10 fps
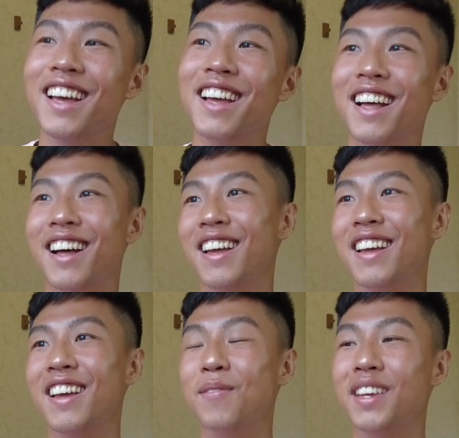
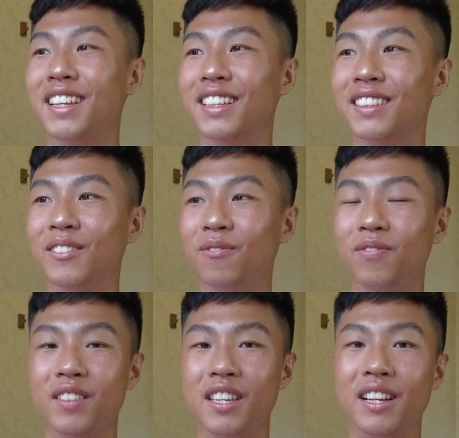I mean,
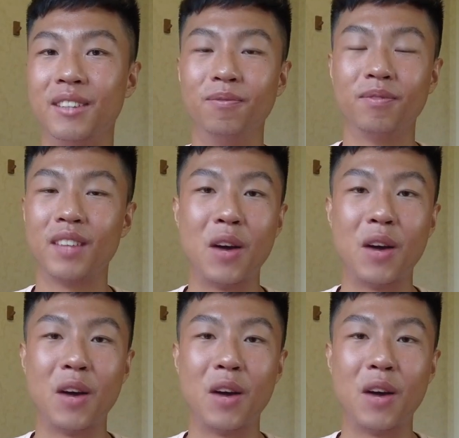yeah, I